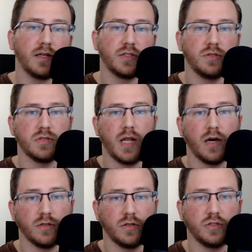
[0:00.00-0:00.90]
She was an
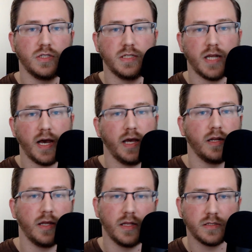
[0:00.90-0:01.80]
elder. She died
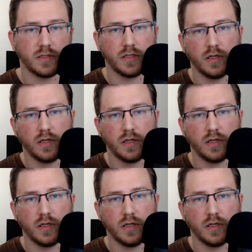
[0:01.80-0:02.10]
against